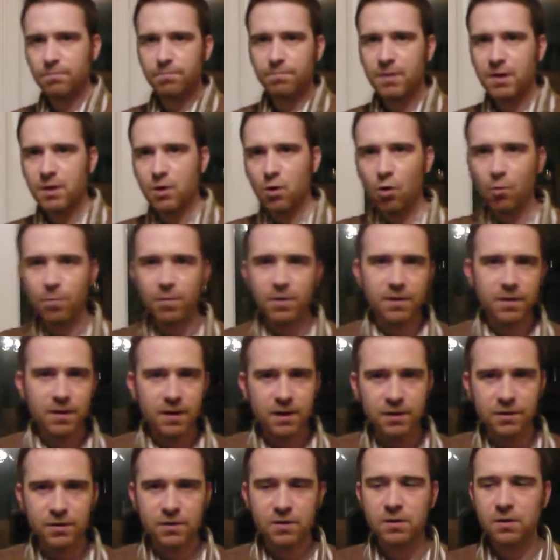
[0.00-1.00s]
big hoppy
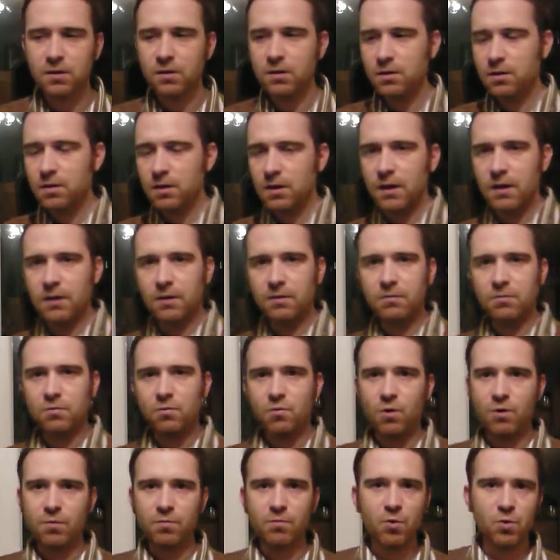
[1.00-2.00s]
things, and
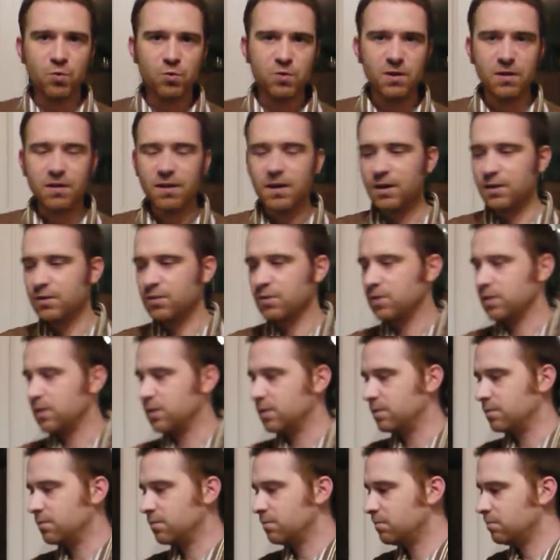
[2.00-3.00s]
quite malty things,
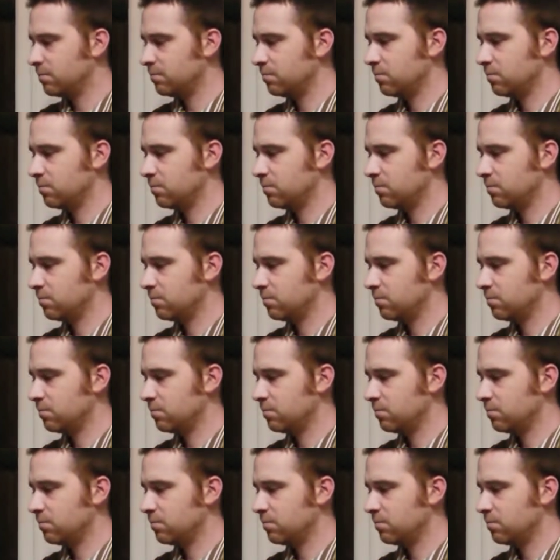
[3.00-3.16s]
and